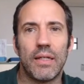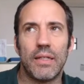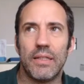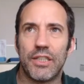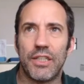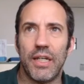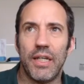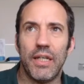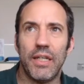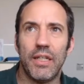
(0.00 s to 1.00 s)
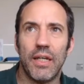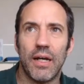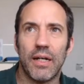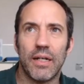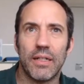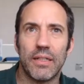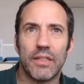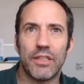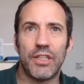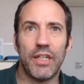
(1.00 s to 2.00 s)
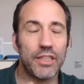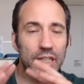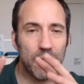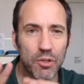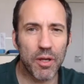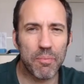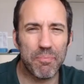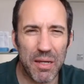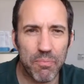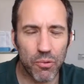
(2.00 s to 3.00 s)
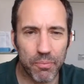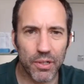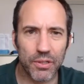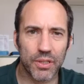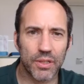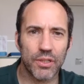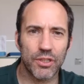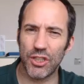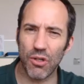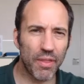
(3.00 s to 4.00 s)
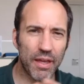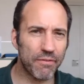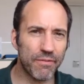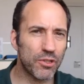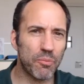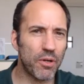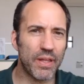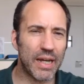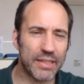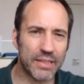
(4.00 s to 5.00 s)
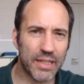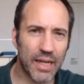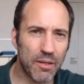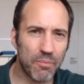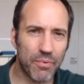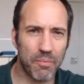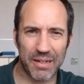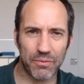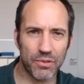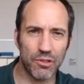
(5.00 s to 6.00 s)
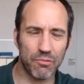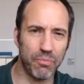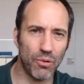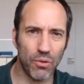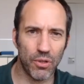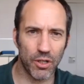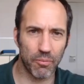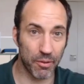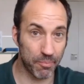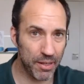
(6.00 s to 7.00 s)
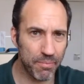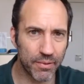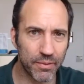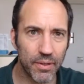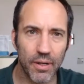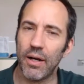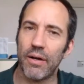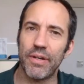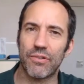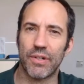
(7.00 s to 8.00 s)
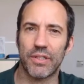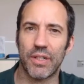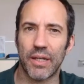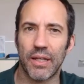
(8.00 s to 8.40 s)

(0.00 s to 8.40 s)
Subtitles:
She seems to be a people person. She's not that fussed by the landscape. The mountains bore her, but the people are interesting.